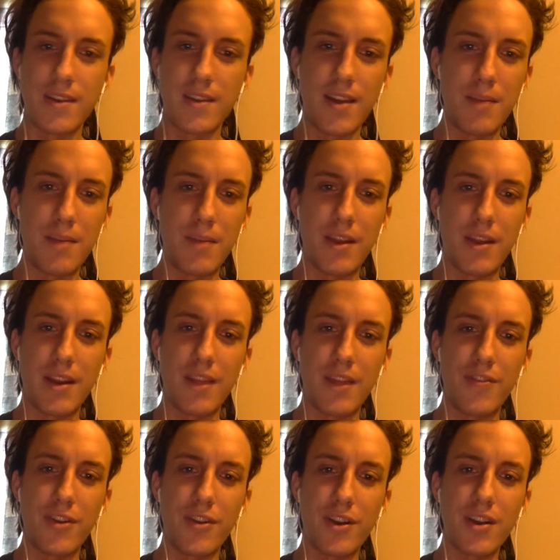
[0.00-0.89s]
I mean,
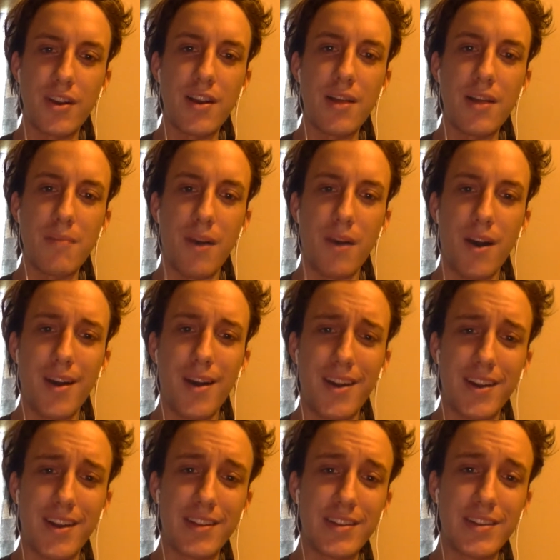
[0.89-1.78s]
if you're gonna come on
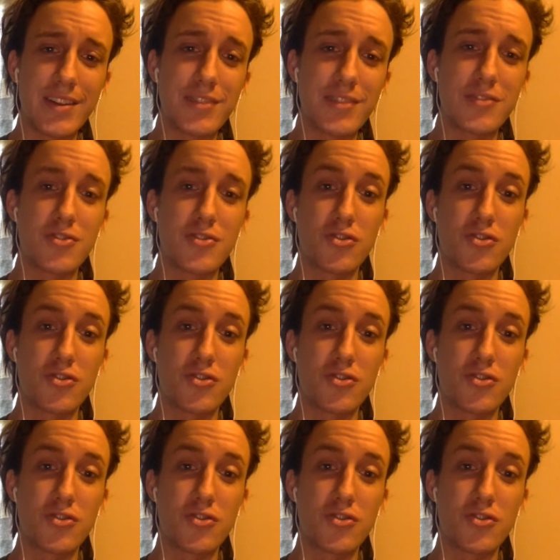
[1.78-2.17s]
and at least